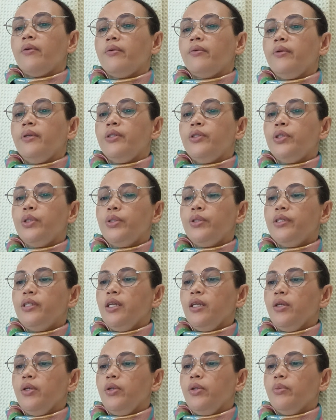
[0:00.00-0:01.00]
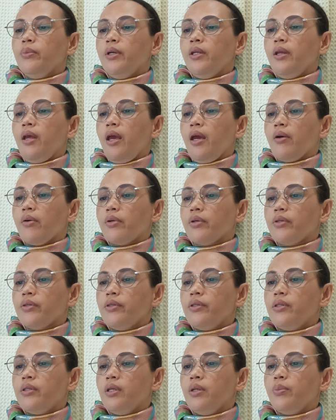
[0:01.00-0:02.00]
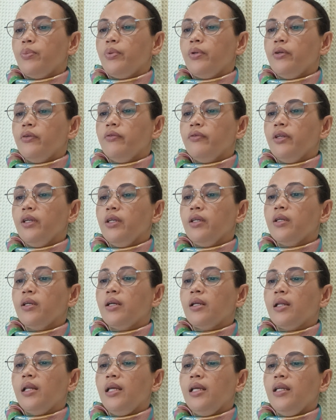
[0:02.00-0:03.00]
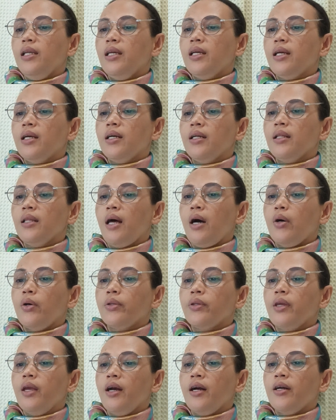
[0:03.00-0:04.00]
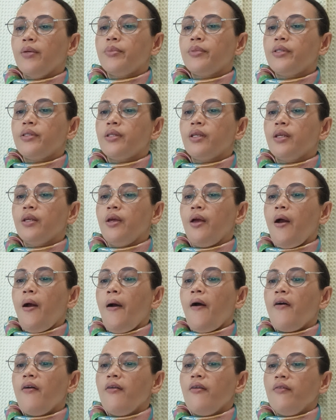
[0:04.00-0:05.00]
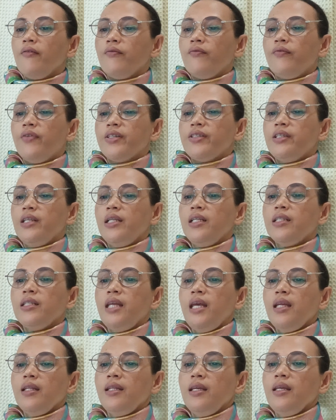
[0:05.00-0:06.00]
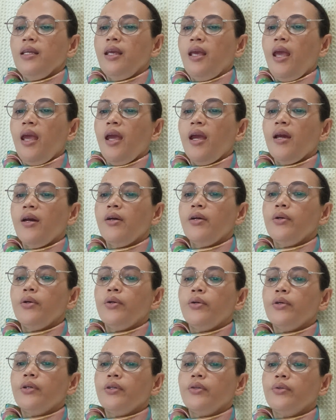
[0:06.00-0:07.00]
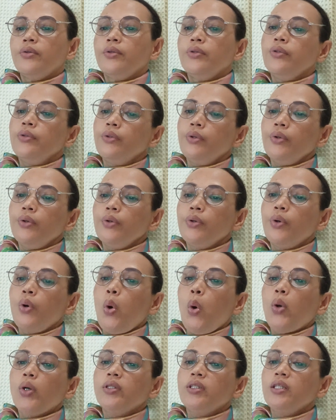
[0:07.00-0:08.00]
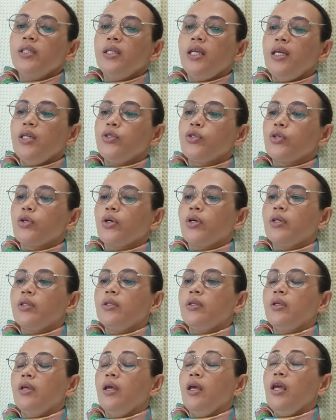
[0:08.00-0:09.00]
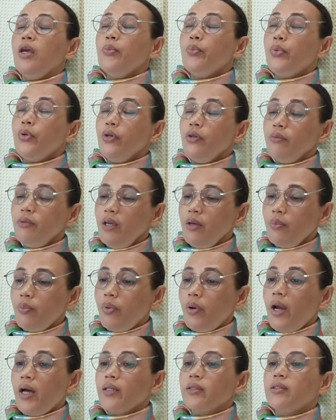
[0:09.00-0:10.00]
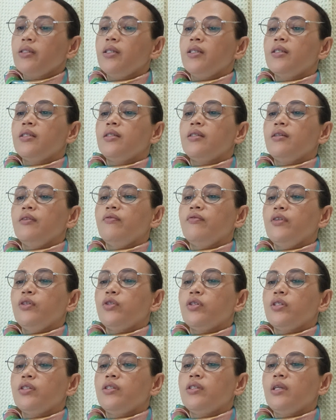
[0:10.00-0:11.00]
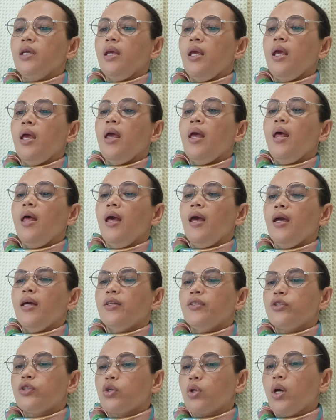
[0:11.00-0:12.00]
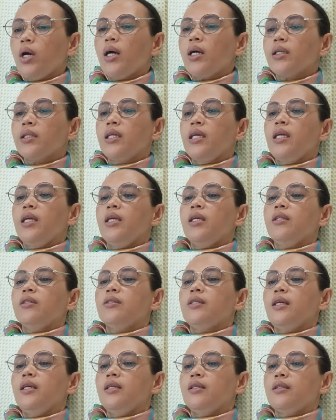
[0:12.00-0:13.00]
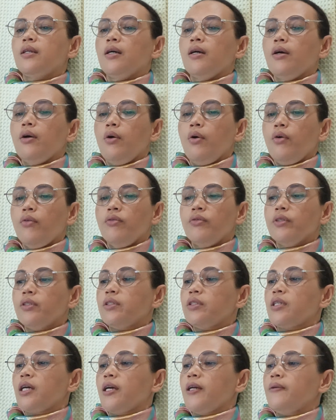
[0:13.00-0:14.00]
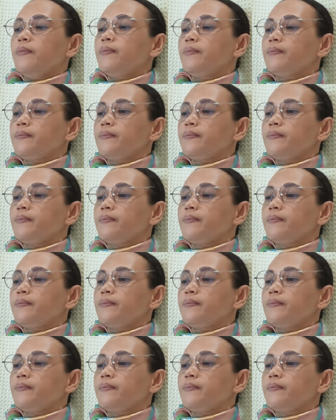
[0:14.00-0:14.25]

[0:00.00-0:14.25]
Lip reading: reducing human errors, improving clinical outcomes, facilitating care or coordination, improving practice efficiency, and tracking data over time.